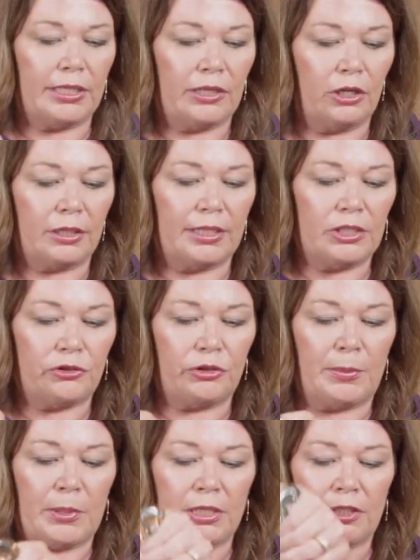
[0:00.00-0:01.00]
cook these
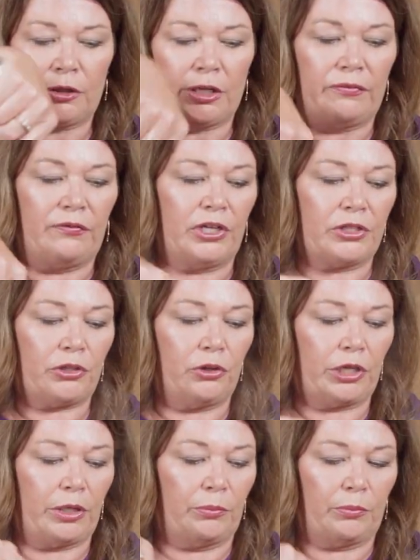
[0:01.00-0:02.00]
shrimp because they're going to finish
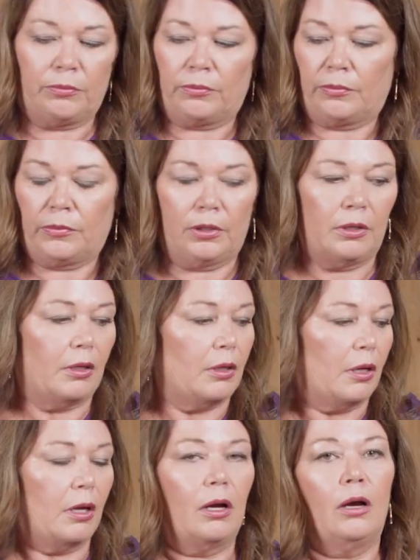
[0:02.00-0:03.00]
cooking
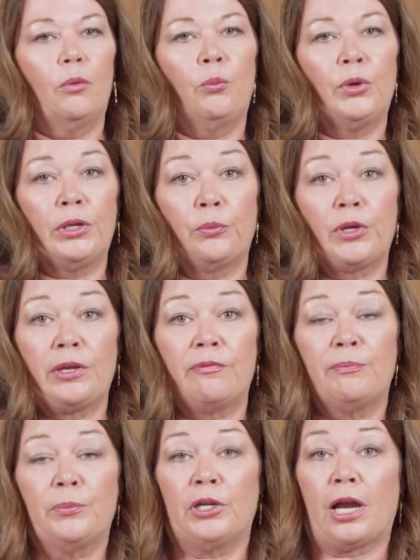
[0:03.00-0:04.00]
when we
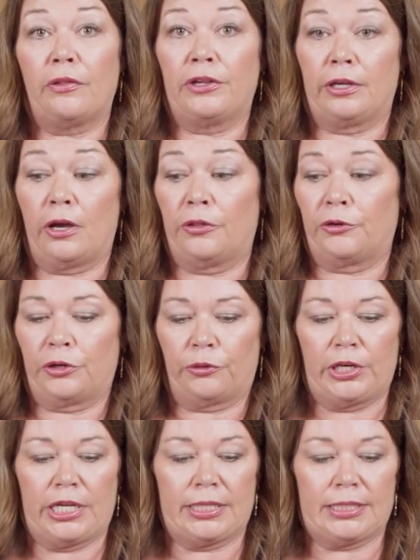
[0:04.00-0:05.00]
put all the other
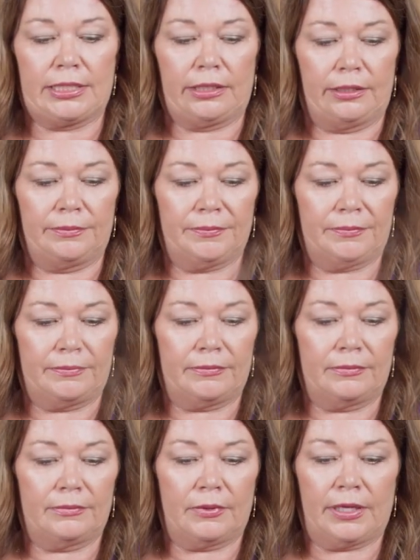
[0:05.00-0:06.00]
ingredients in.
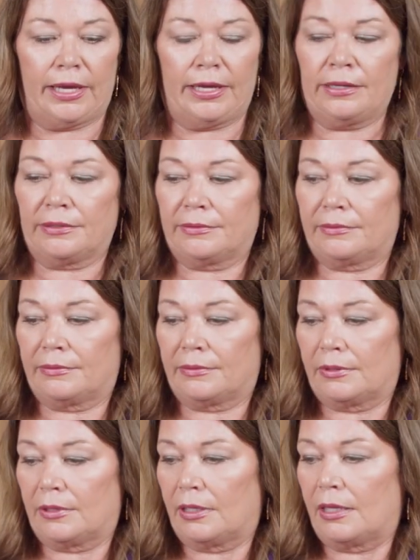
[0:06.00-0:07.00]
Okay?
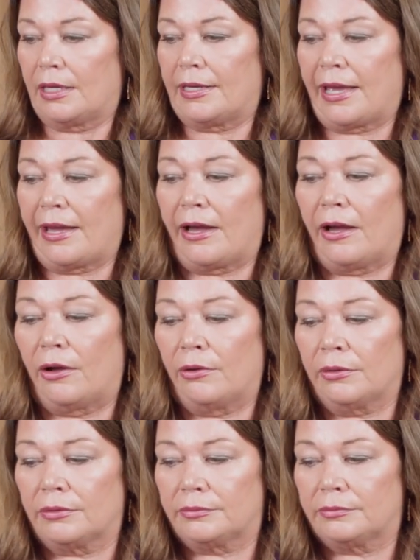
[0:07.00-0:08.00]

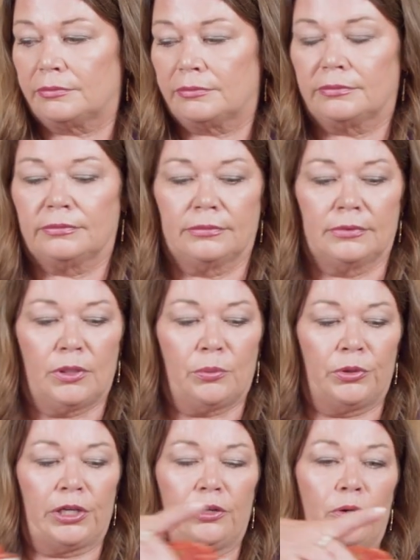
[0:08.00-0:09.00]
Now
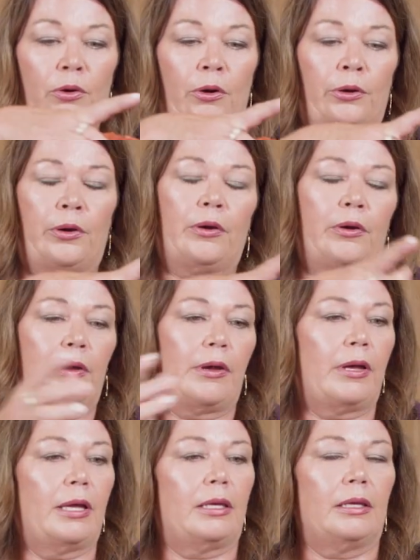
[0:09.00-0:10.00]
we're going to
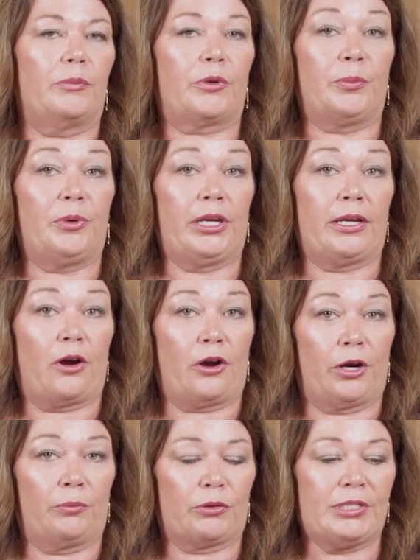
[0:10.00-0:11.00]
put in
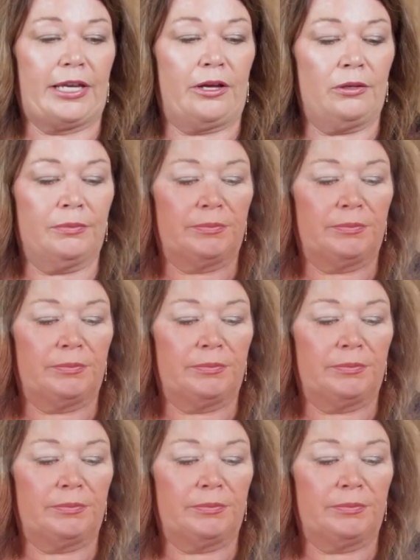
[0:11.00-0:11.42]
our rotel.